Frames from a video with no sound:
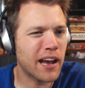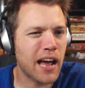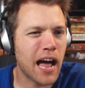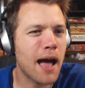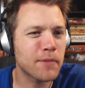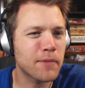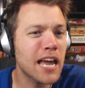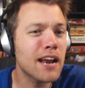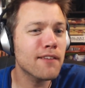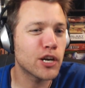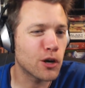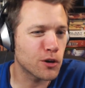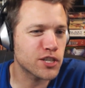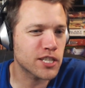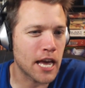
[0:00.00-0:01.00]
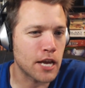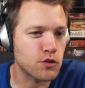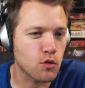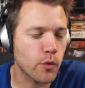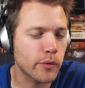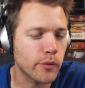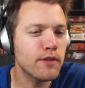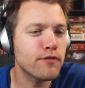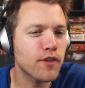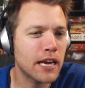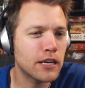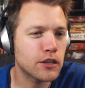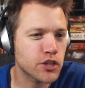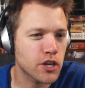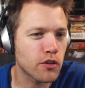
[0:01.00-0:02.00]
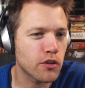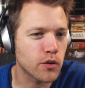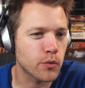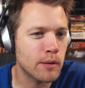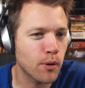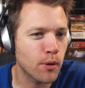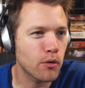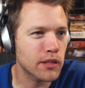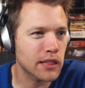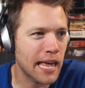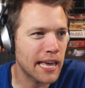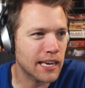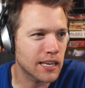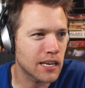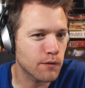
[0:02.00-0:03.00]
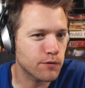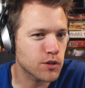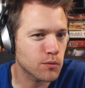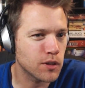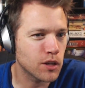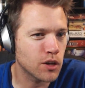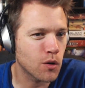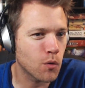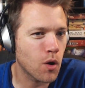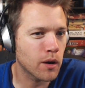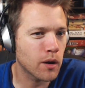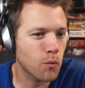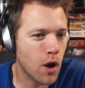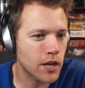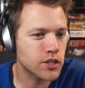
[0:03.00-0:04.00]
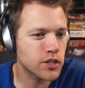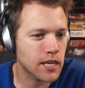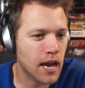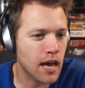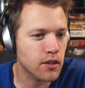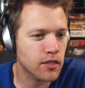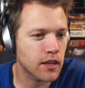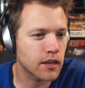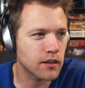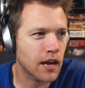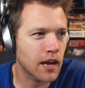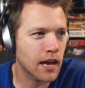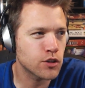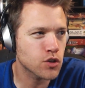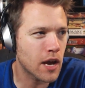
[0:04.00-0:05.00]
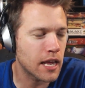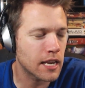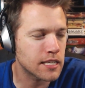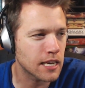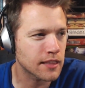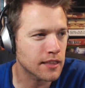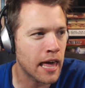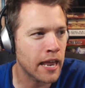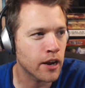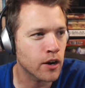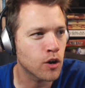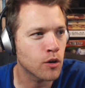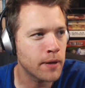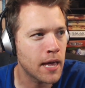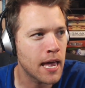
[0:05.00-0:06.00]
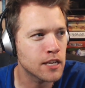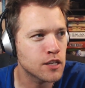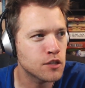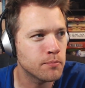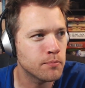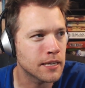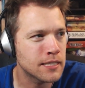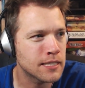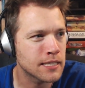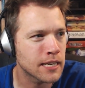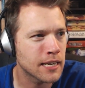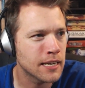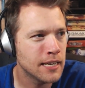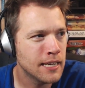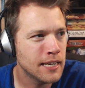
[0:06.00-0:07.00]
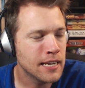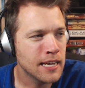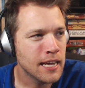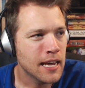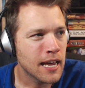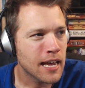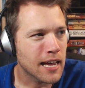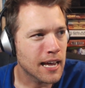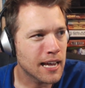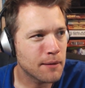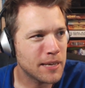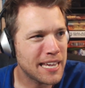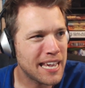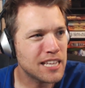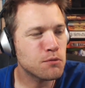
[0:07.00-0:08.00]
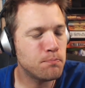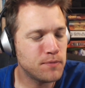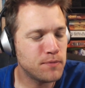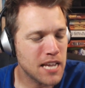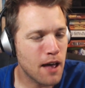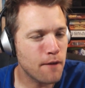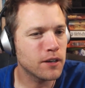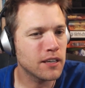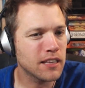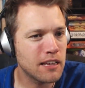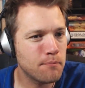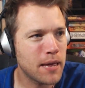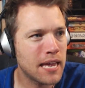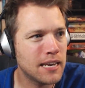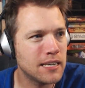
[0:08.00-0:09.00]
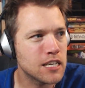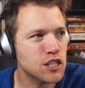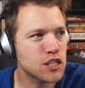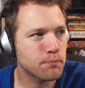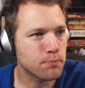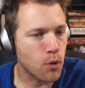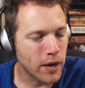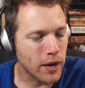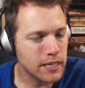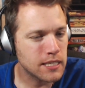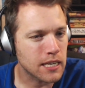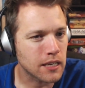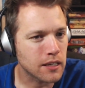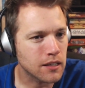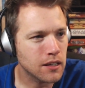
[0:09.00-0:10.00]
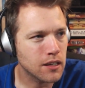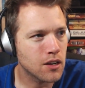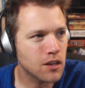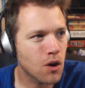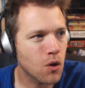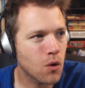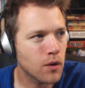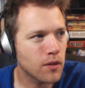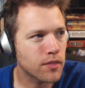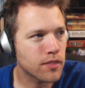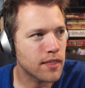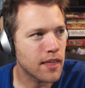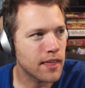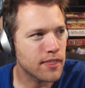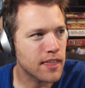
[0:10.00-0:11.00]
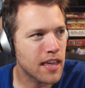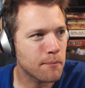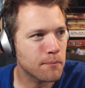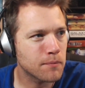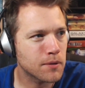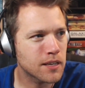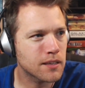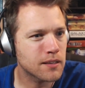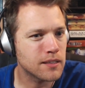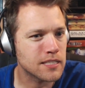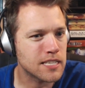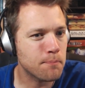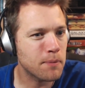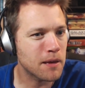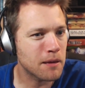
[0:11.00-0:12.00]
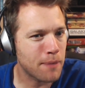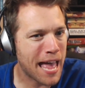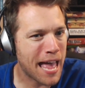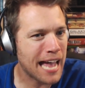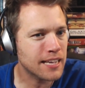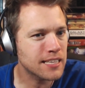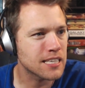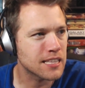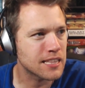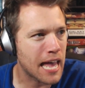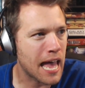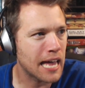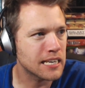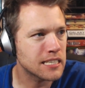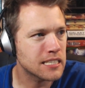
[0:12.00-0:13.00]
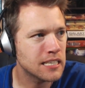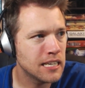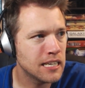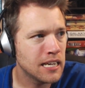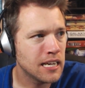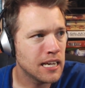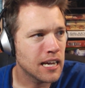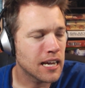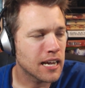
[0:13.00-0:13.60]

I'm kind of on her schedule. When we find a show that we both like enough to, you know, want to watch together, then I try to take that at her pace, but... it's definitely been disappointing, you know, them dipping back to that.